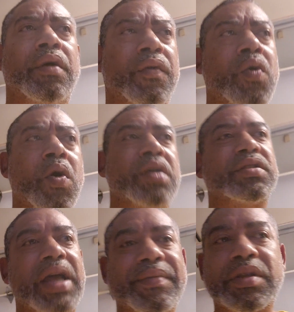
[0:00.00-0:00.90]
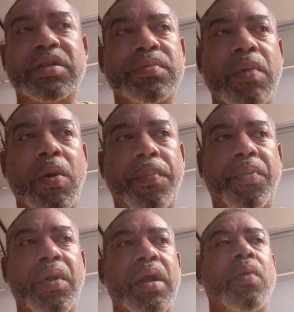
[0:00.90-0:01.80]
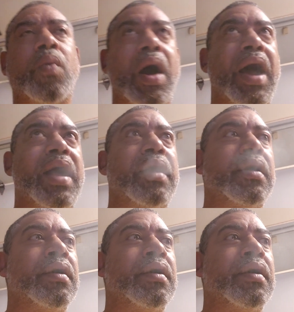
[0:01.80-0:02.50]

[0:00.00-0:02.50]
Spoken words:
Of course, that was a small print. Why?